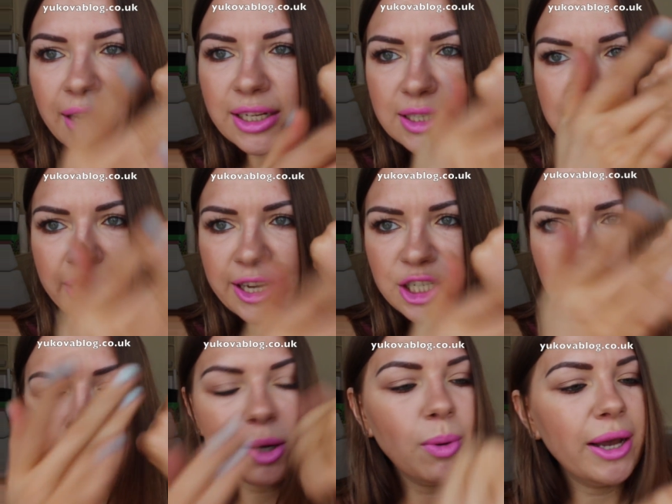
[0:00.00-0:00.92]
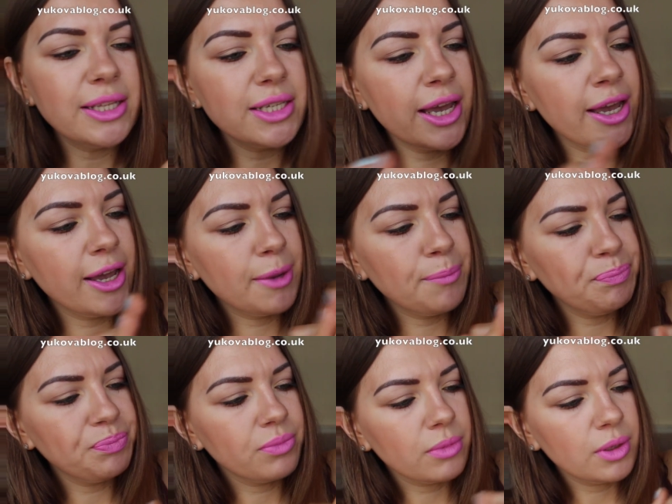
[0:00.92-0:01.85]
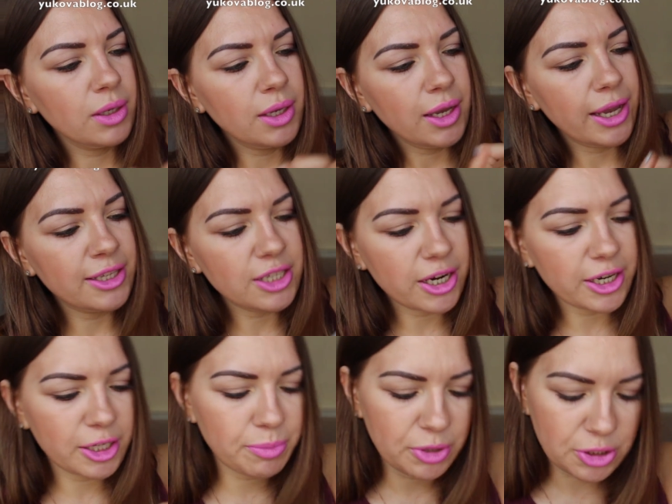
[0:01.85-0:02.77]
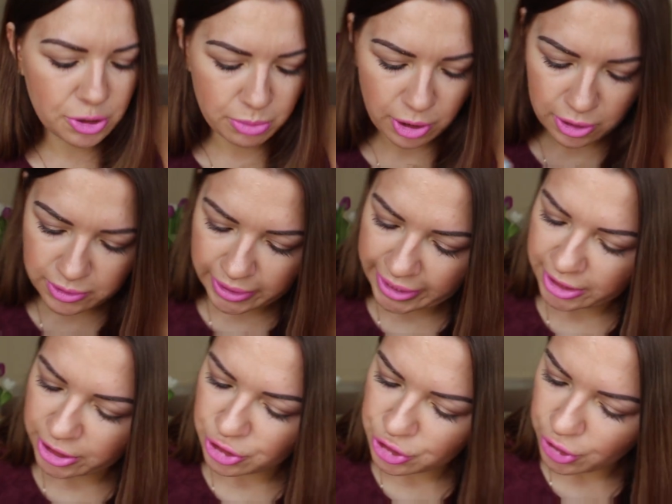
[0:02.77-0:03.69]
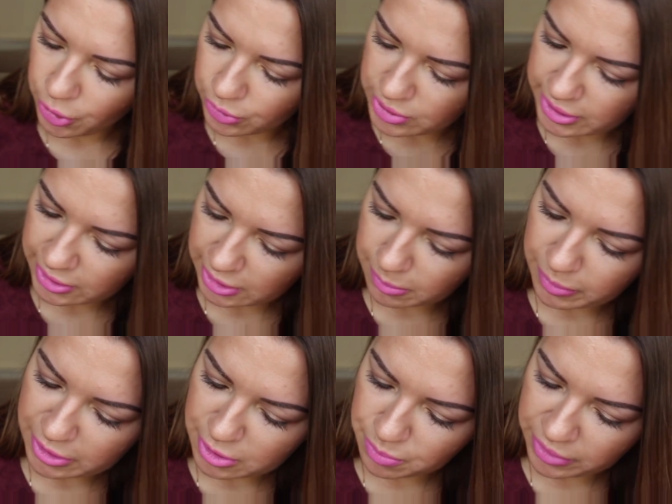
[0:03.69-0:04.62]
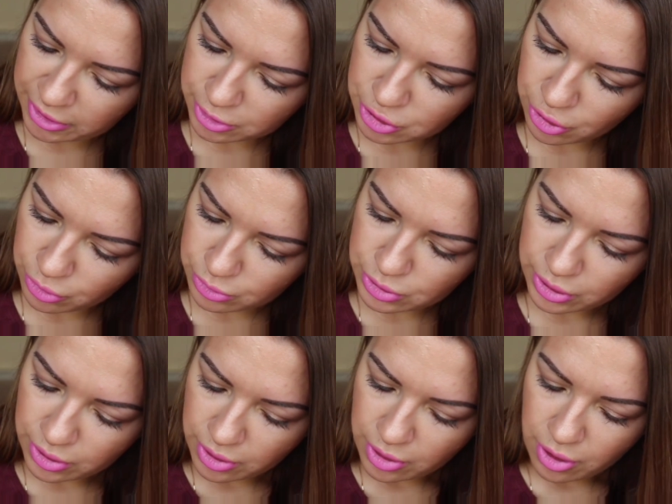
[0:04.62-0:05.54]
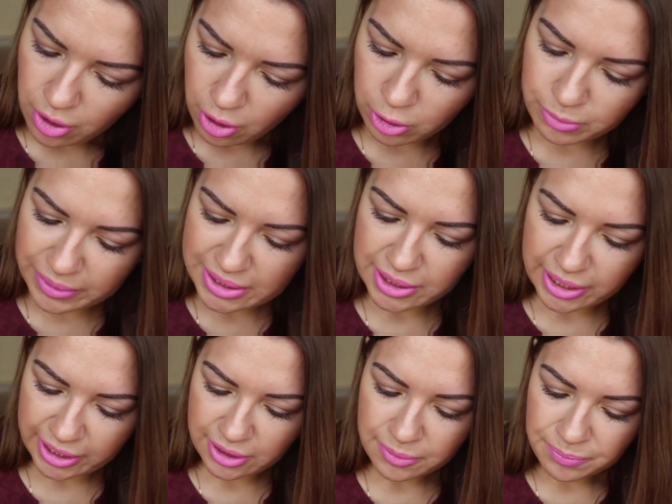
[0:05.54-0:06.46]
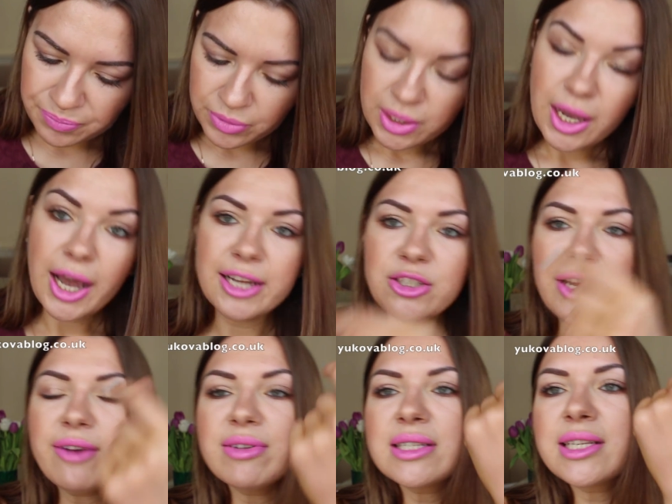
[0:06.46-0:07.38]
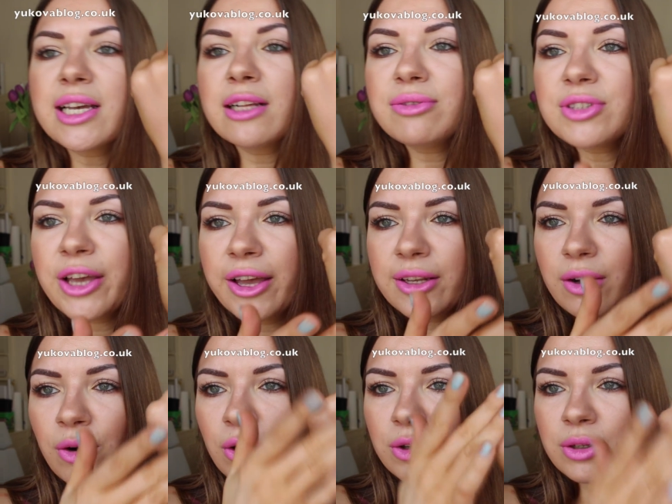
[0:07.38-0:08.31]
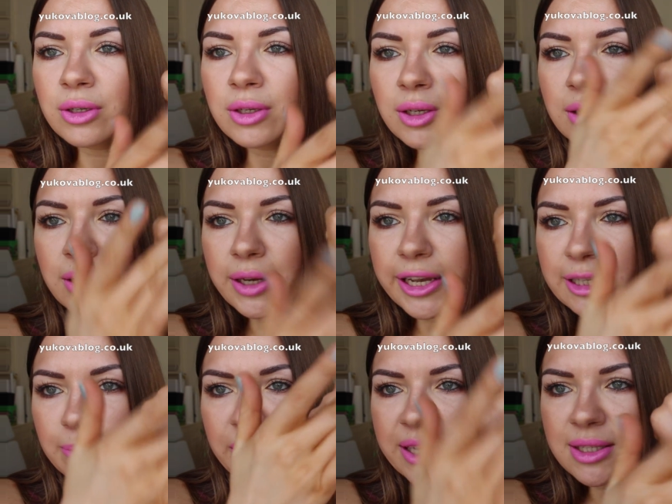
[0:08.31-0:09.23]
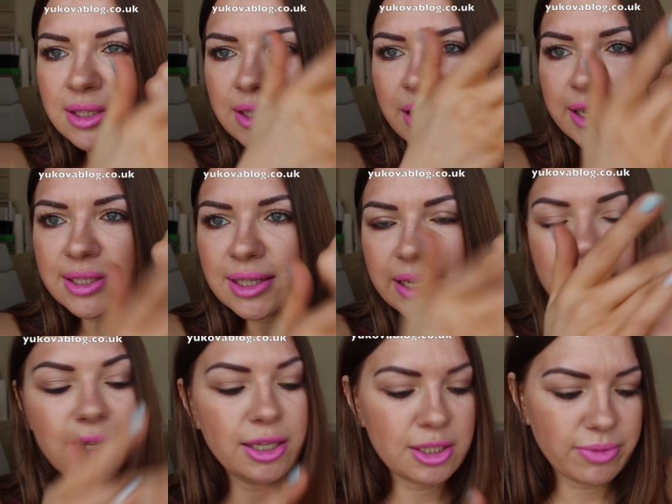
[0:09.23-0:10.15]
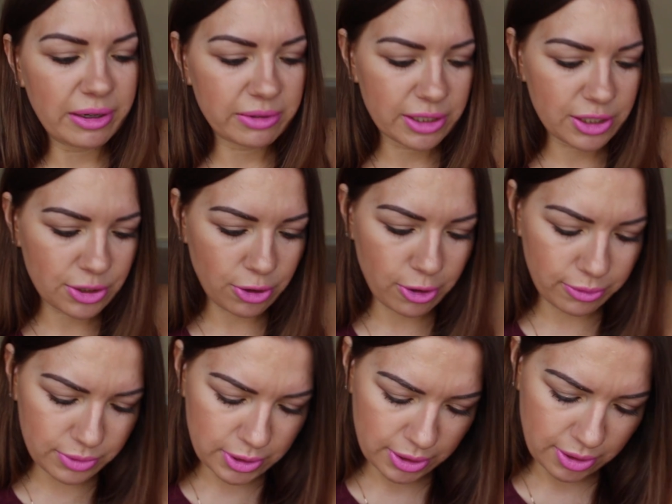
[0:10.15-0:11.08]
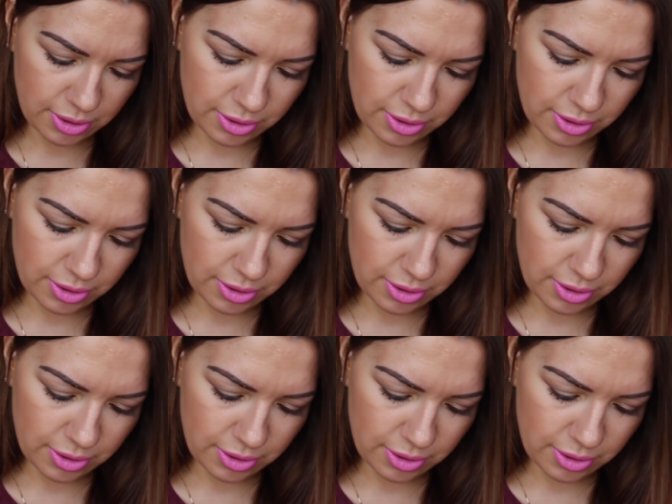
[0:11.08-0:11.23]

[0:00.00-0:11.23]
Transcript: And it's actually quite a dark medium color, and it shows a little bit pink toned on my skin. I do have a self tan on. It blends nicely, it's very soft.